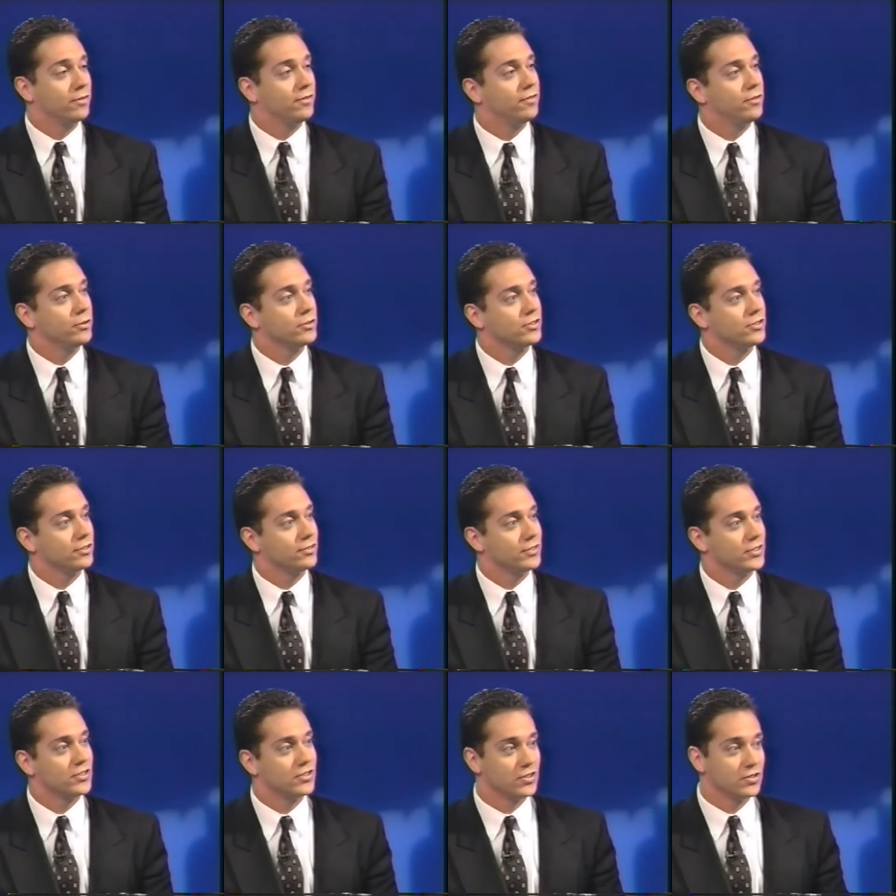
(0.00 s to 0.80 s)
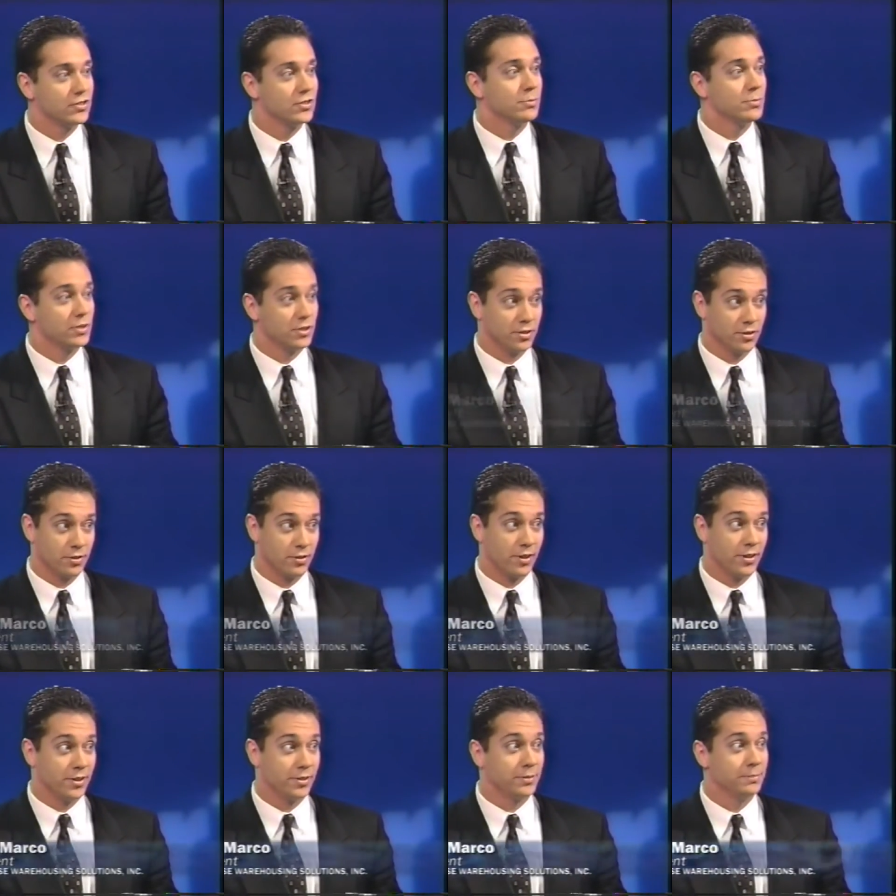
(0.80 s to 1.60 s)
a full-service systems
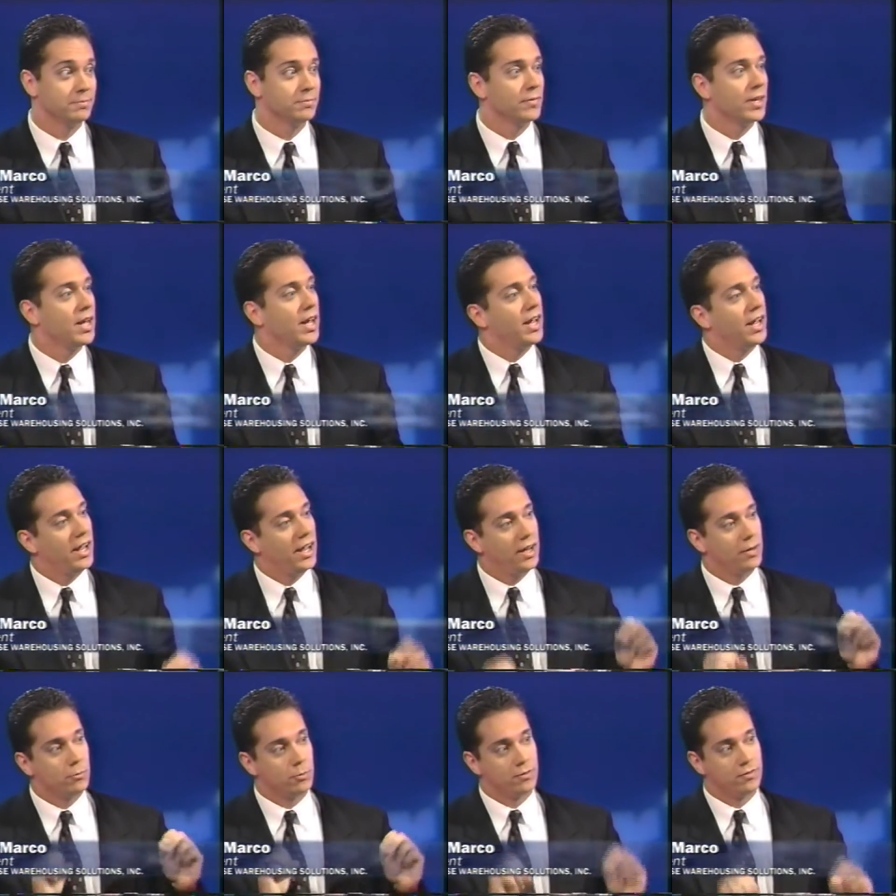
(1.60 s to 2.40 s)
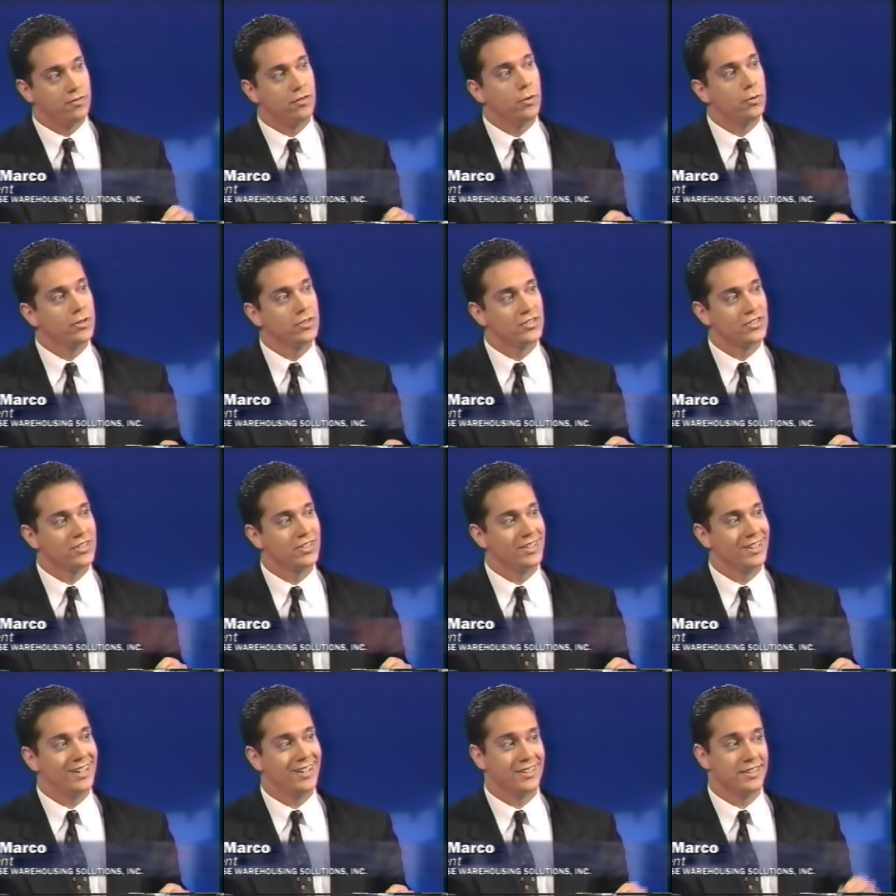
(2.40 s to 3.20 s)
integrator, mm-hmm. and we're focused
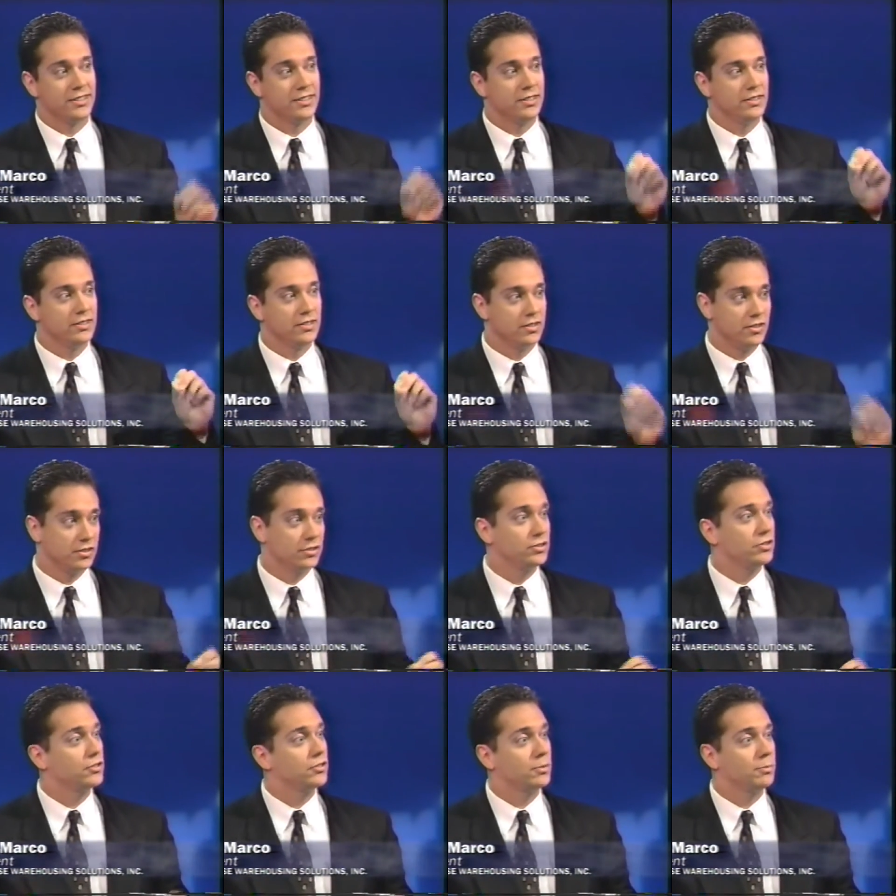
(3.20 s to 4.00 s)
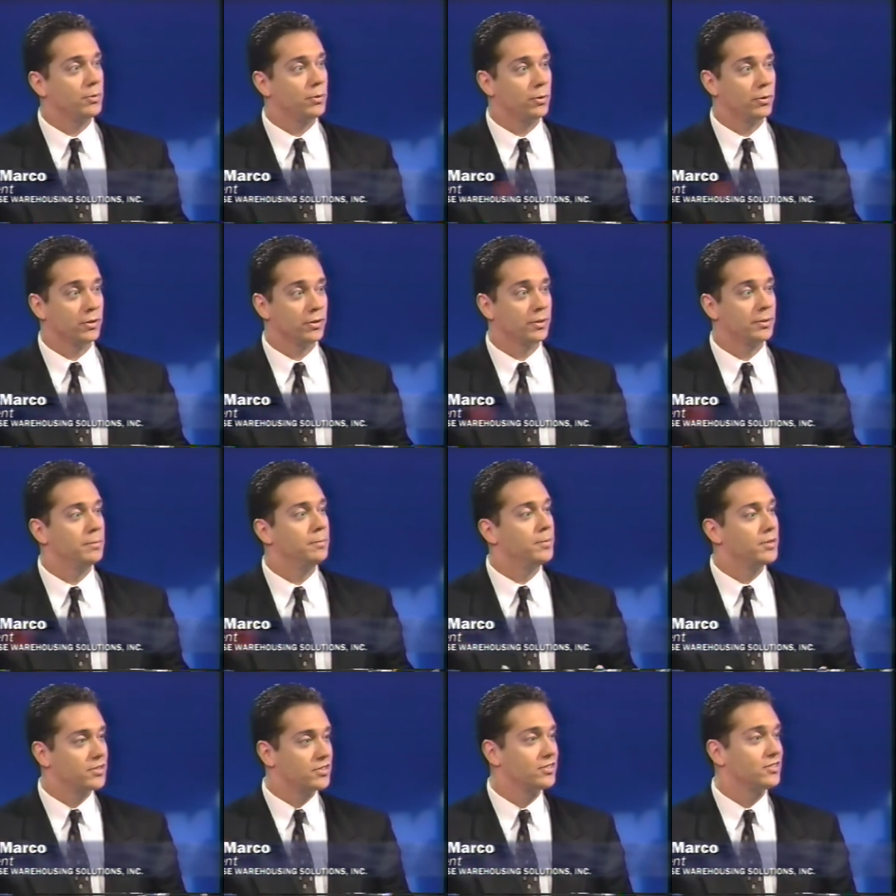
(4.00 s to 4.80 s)
in on decision support,
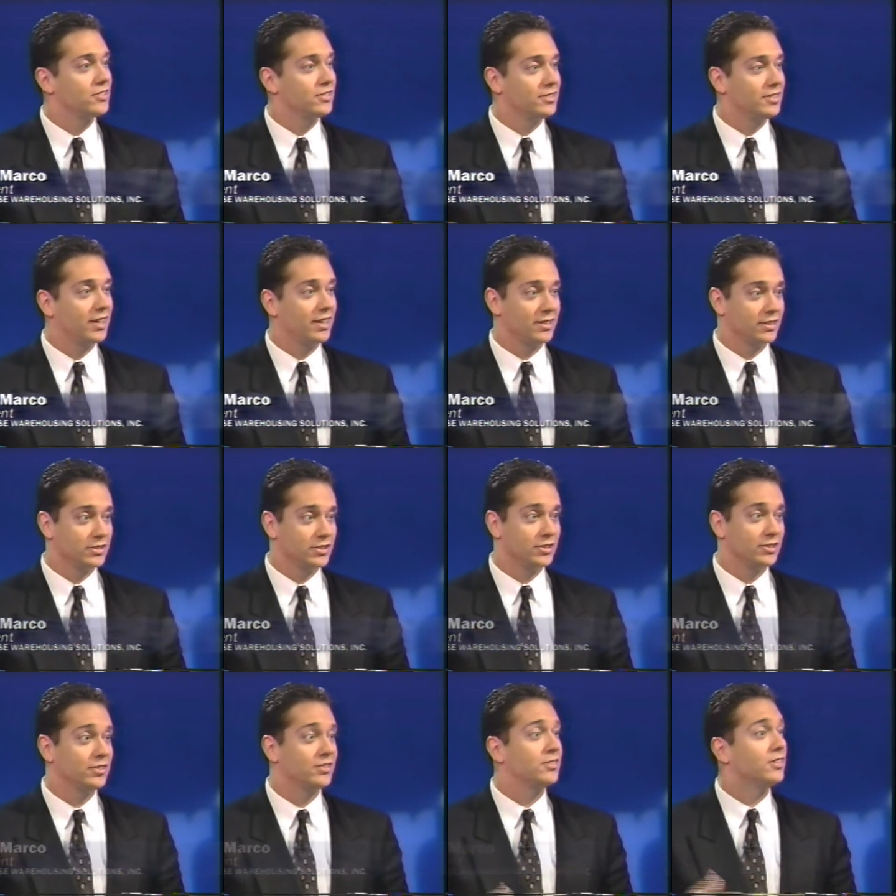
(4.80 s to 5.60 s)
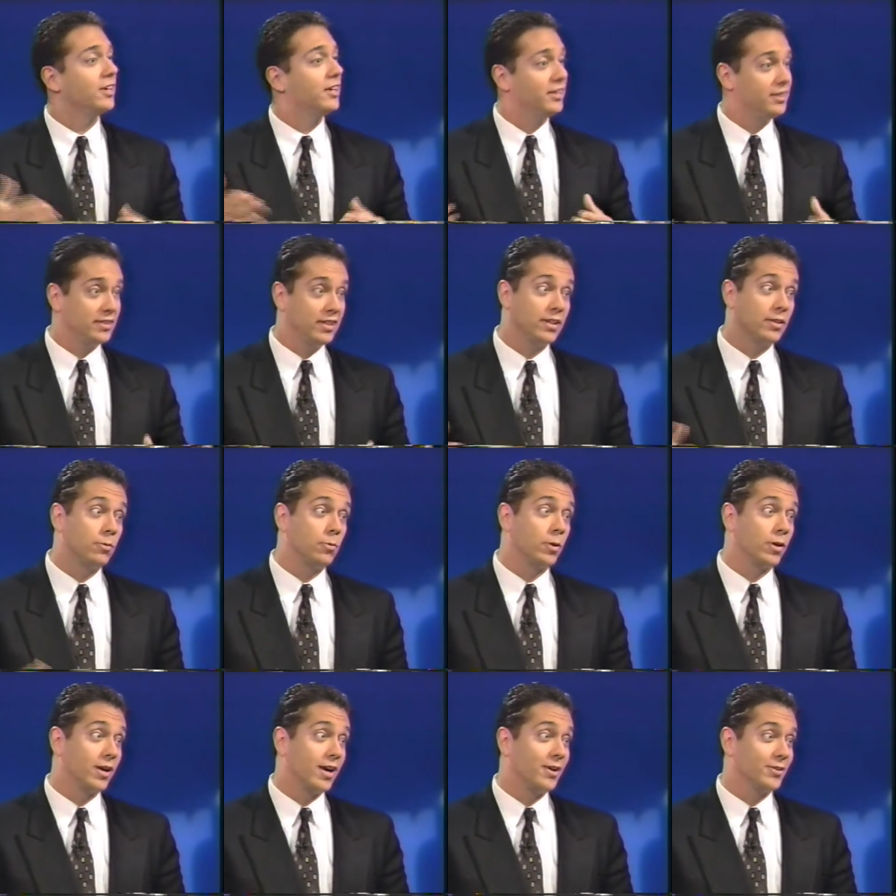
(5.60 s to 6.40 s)
business intelligence, and data
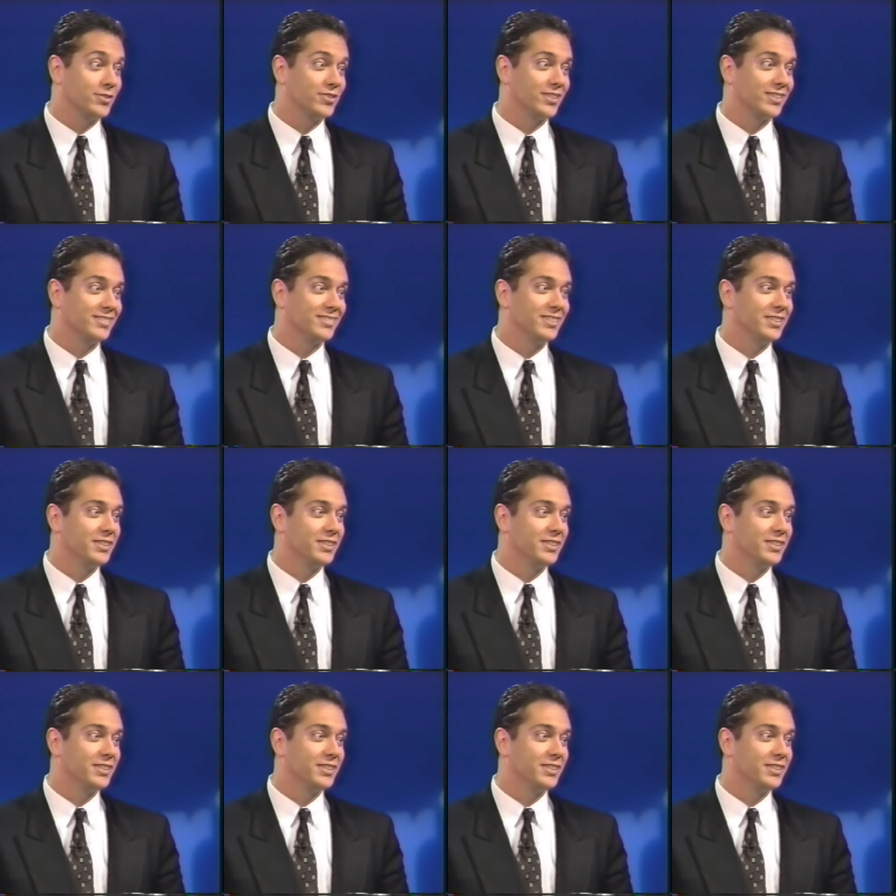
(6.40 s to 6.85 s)
warehousing.